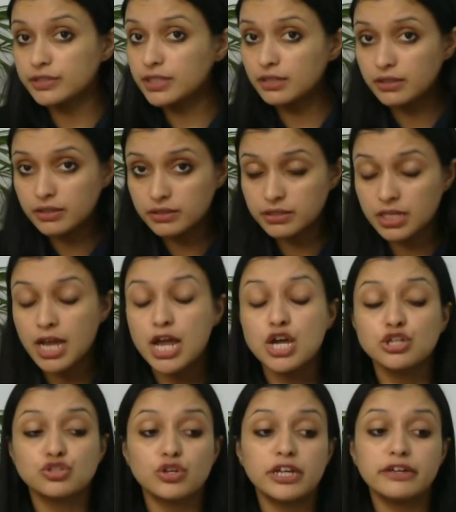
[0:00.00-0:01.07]
the earth.
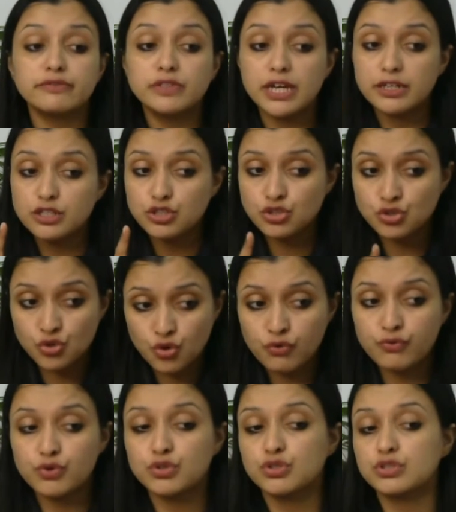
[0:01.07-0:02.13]
So if there is no
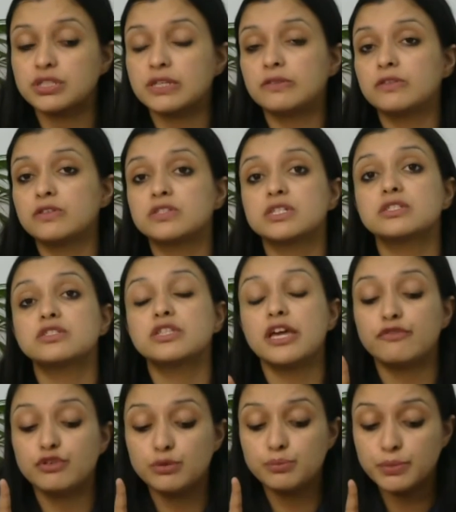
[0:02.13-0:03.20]
photosynthesis, there
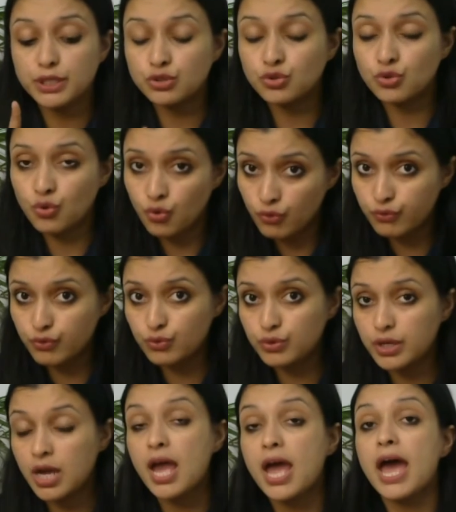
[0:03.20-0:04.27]
will be no food